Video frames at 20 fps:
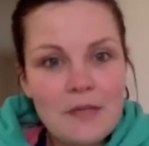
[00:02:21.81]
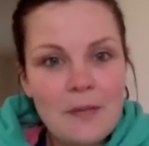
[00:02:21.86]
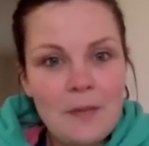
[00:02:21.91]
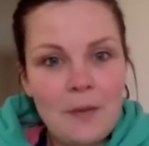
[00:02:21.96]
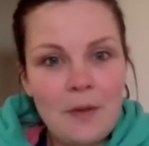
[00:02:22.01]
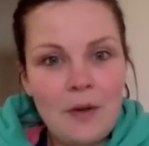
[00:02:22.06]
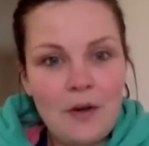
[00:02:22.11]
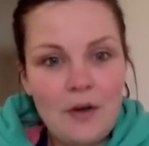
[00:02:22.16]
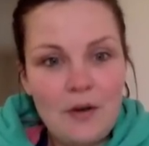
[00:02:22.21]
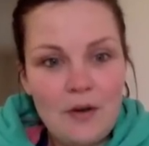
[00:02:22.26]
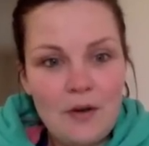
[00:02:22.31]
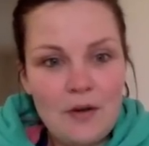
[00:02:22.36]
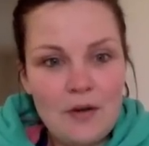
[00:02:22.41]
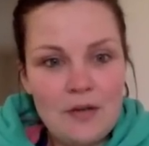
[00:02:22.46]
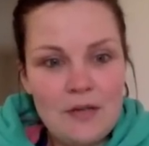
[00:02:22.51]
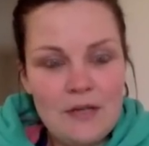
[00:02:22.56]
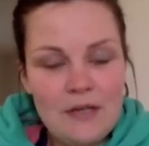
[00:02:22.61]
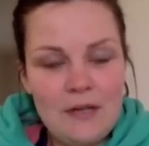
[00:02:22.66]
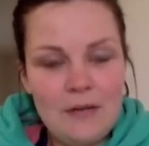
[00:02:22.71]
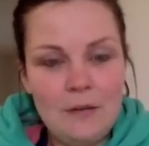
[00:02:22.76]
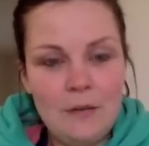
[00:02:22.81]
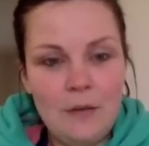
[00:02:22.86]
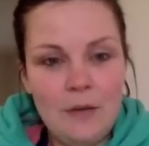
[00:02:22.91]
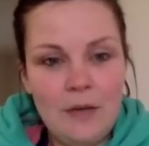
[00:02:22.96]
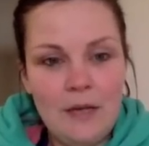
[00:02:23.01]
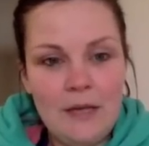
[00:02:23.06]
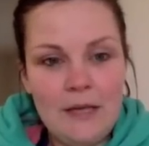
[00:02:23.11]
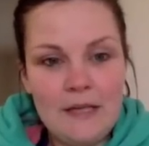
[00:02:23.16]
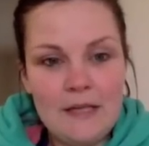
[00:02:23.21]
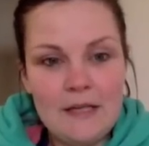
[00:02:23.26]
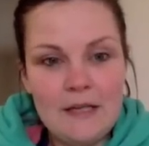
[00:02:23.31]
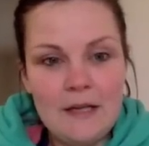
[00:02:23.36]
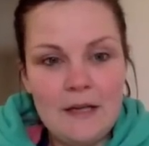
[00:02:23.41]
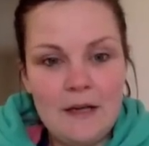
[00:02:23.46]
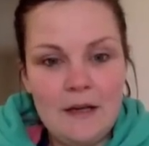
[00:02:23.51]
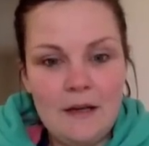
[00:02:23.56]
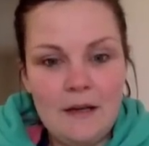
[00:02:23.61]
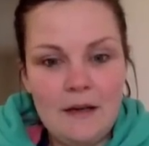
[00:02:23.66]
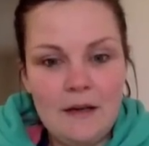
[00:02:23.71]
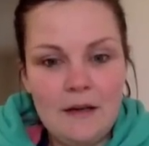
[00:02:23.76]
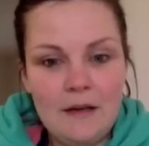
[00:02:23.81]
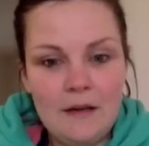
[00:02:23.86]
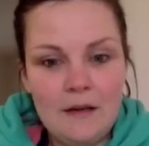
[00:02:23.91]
up and good and wanting to